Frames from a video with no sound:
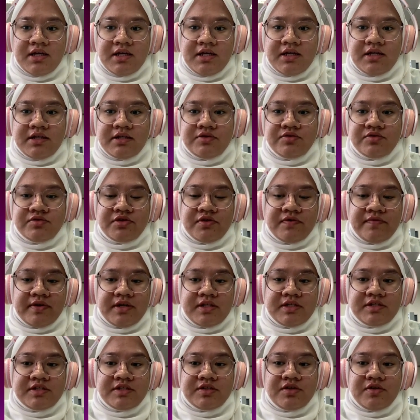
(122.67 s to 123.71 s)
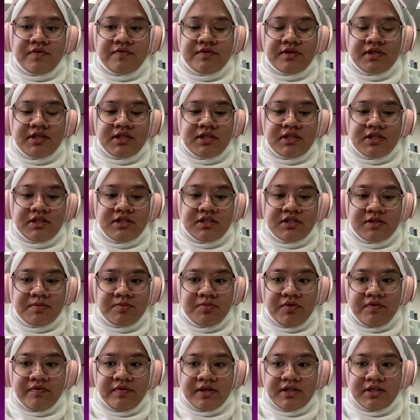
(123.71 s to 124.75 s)
in contravention of the conditions
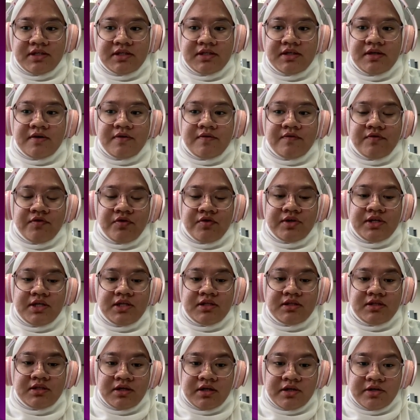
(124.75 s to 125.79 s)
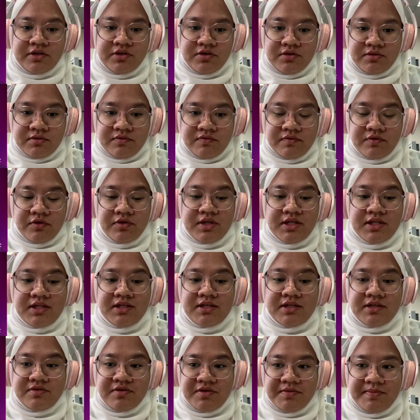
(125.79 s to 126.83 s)
provided for in the
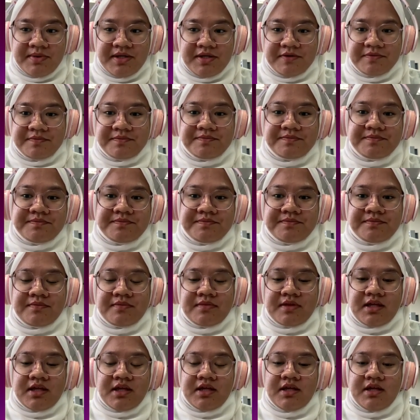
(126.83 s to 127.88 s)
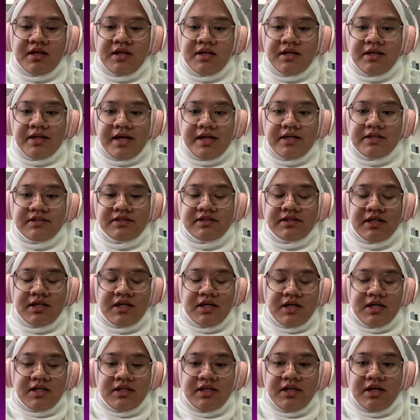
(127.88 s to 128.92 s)
agreement. Next,
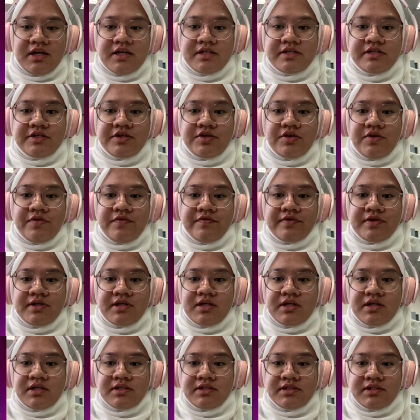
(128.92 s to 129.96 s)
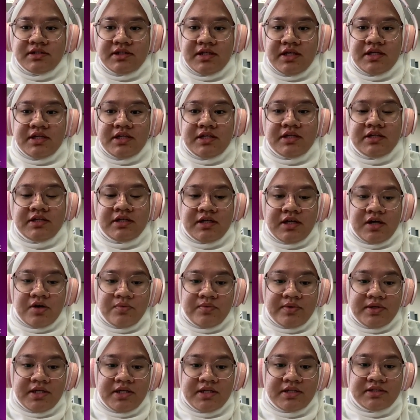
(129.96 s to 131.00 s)
the action of a state in
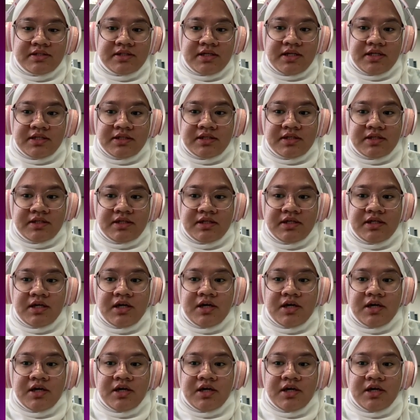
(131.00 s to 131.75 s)
allowing its territory